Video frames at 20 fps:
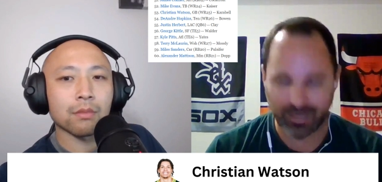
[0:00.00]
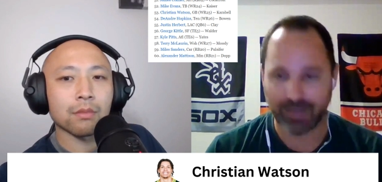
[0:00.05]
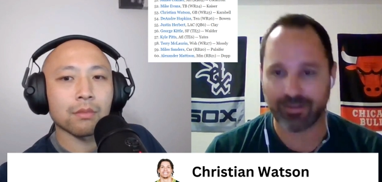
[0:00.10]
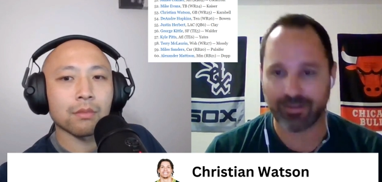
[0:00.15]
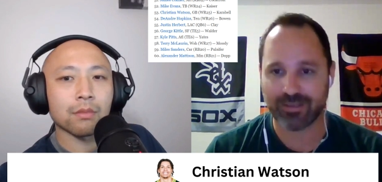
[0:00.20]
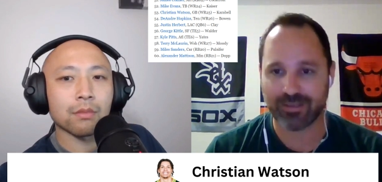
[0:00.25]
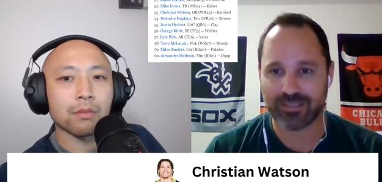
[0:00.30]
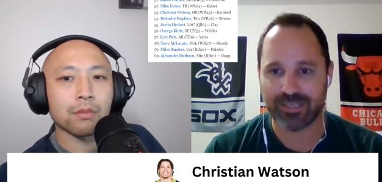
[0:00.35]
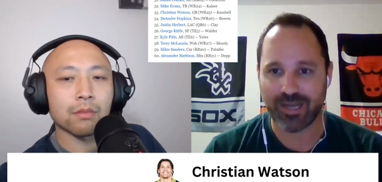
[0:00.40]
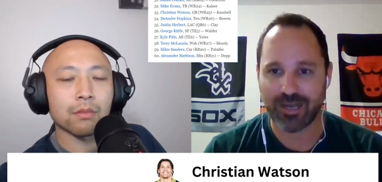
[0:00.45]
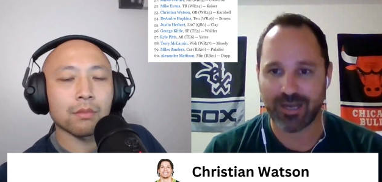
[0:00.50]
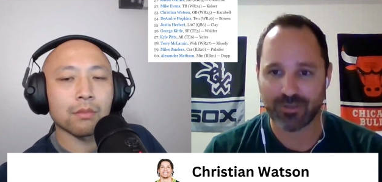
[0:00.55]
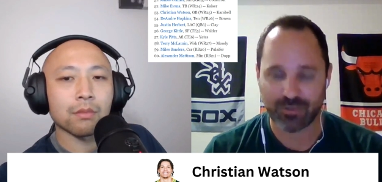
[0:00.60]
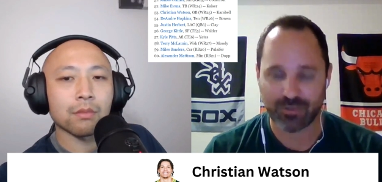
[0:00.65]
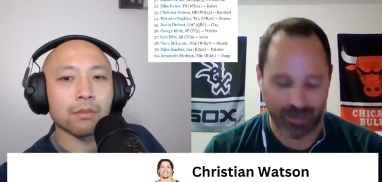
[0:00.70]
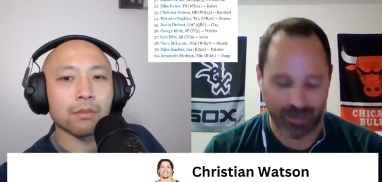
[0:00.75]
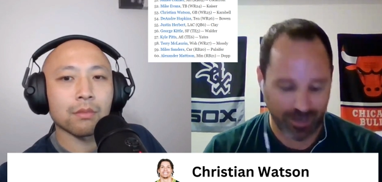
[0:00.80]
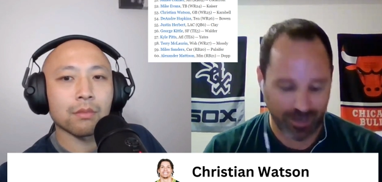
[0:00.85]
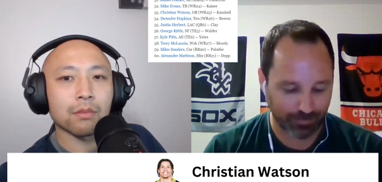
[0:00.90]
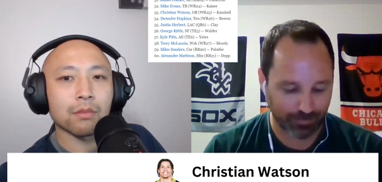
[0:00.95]
Speaker 1: guy like
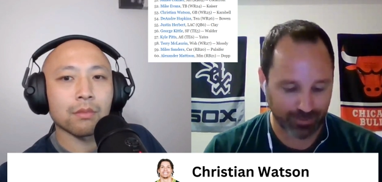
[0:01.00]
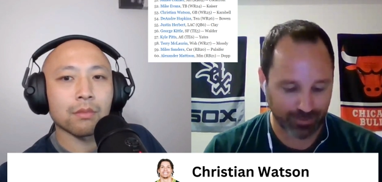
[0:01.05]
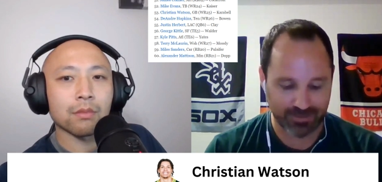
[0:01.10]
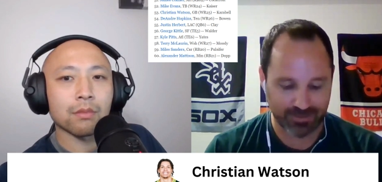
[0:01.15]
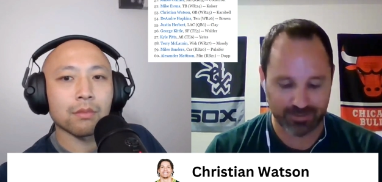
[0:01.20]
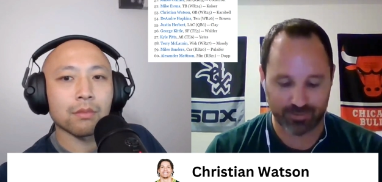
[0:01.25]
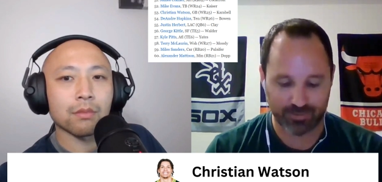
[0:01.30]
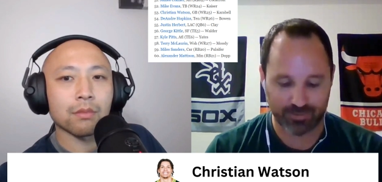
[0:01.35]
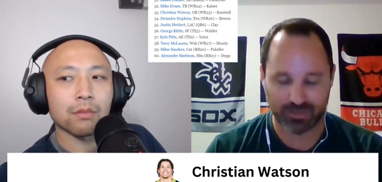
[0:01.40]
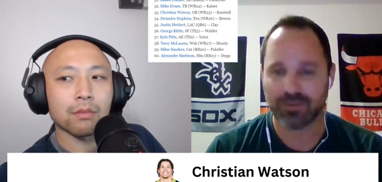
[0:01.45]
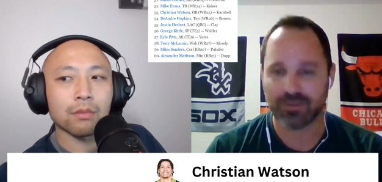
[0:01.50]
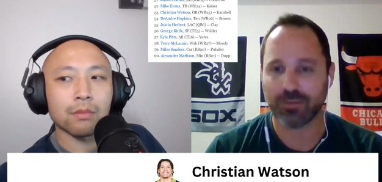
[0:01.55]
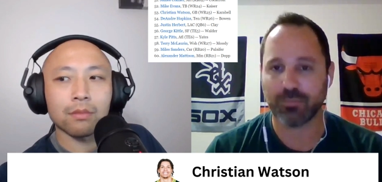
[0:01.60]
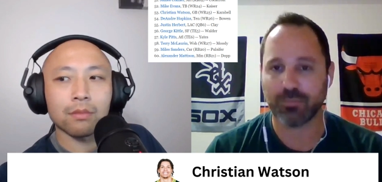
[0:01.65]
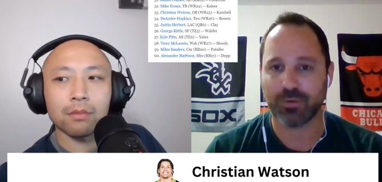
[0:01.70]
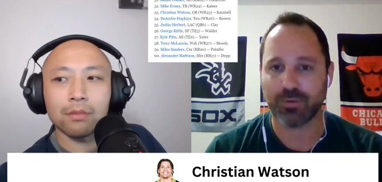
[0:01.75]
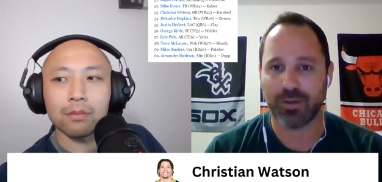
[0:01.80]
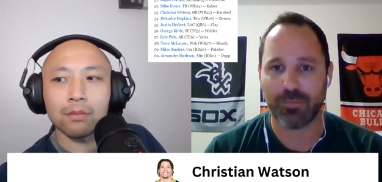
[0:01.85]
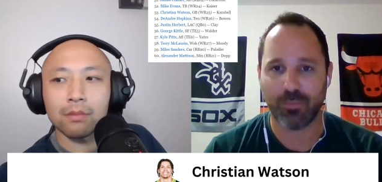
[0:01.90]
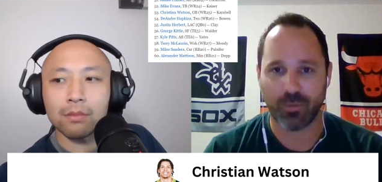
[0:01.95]
DeAndre Hopkins with a
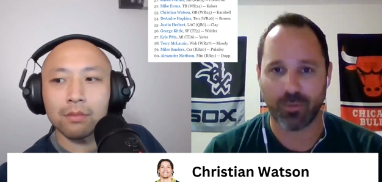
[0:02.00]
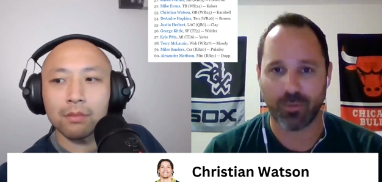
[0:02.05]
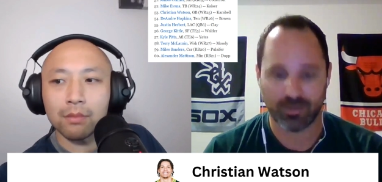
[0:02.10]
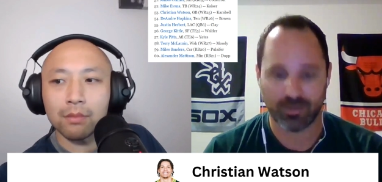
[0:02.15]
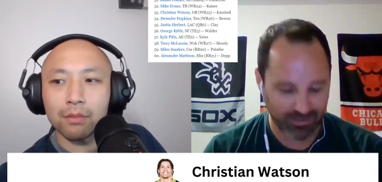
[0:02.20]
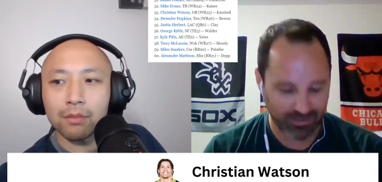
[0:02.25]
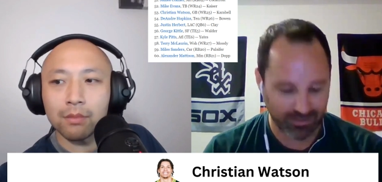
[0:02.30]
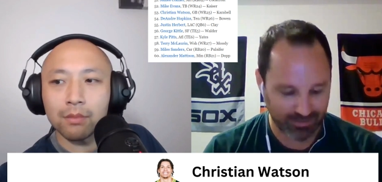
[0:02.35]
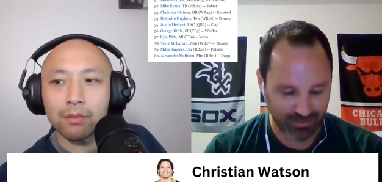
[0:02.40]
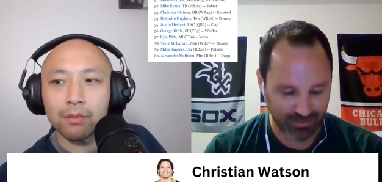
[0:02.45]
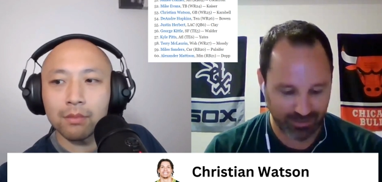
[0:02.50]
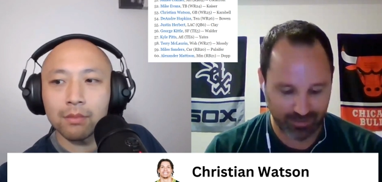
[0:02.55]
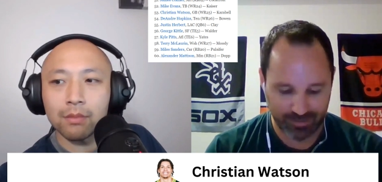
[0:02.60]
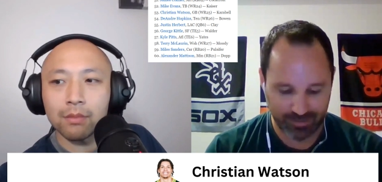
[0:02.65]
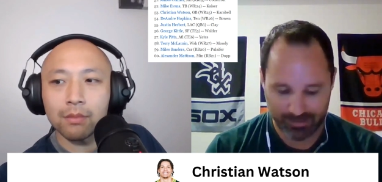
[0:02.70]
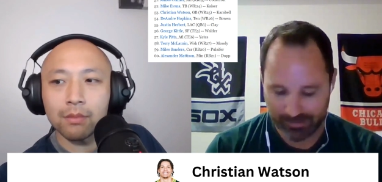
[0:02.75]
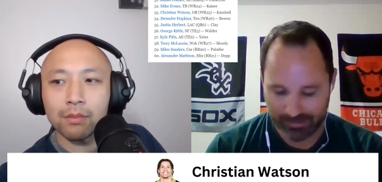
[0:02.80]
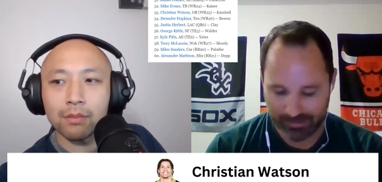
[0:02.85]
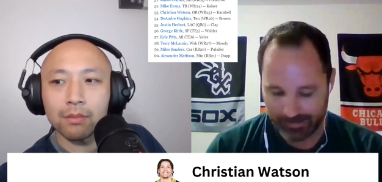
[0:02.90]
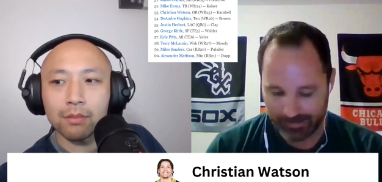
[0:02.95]
pretty poor Tennessee,